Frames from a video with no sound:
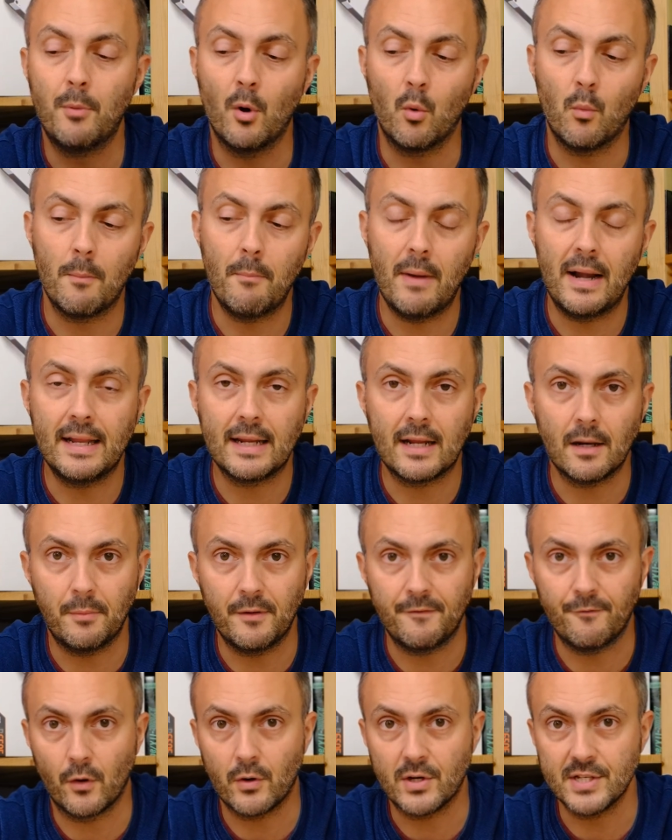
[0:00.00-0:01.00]
but we're mainly going to be
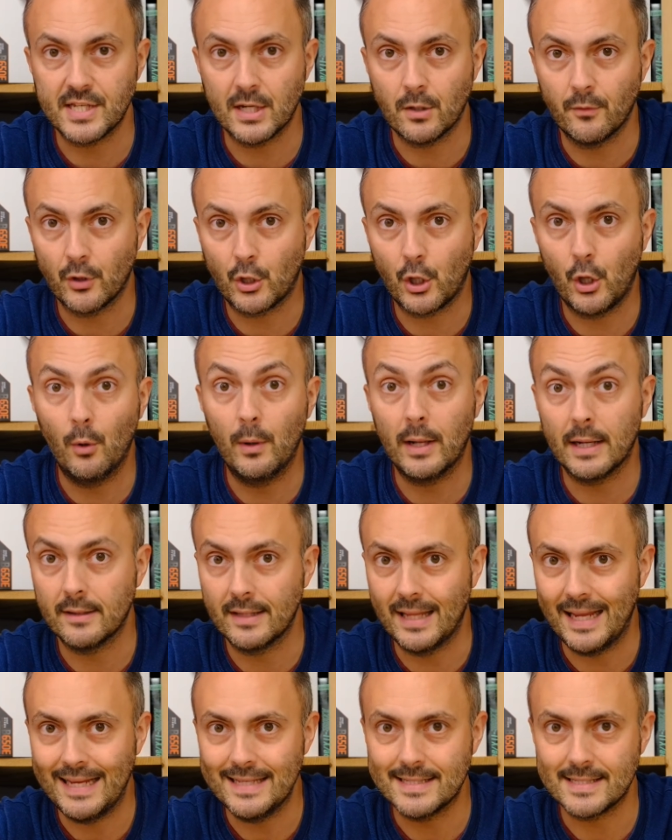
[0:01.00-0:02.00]
focusing on the cooling and
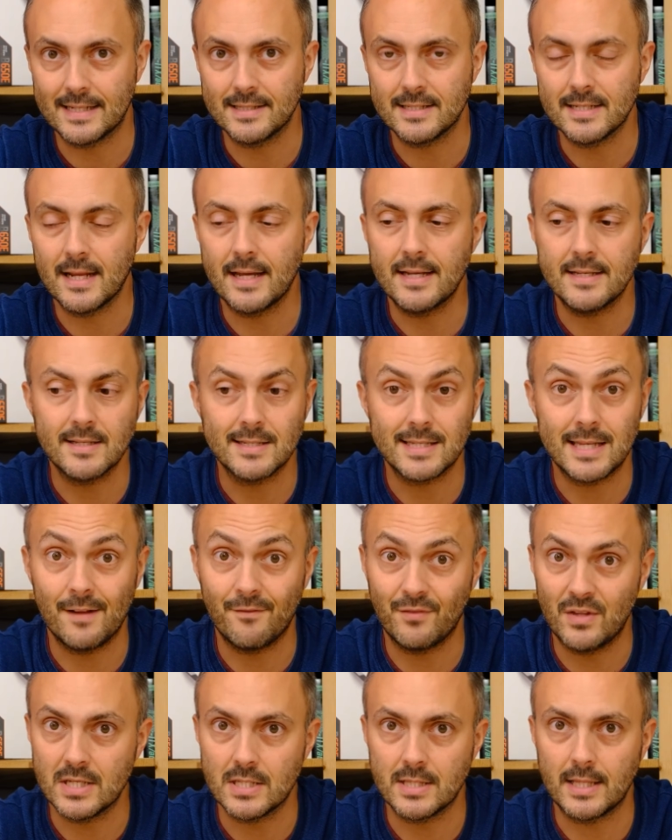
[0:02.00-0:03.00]
the heatsink today to see
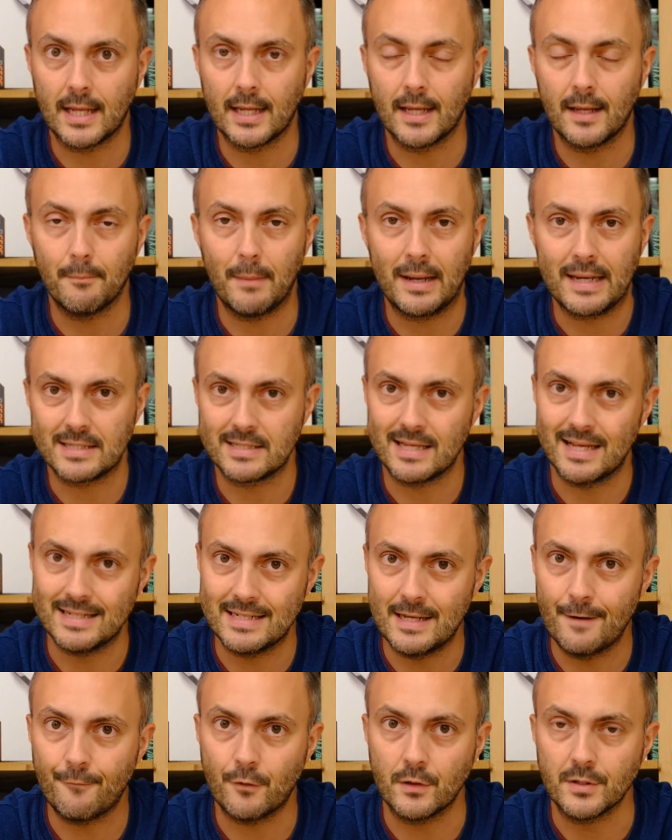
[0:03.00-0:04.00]
if this thing makes a
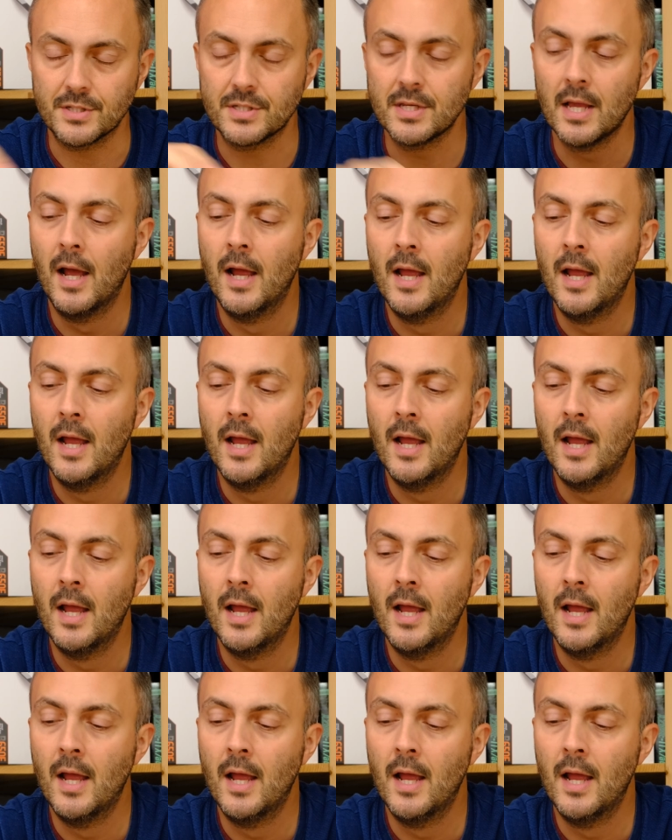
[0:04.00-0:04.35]
difference.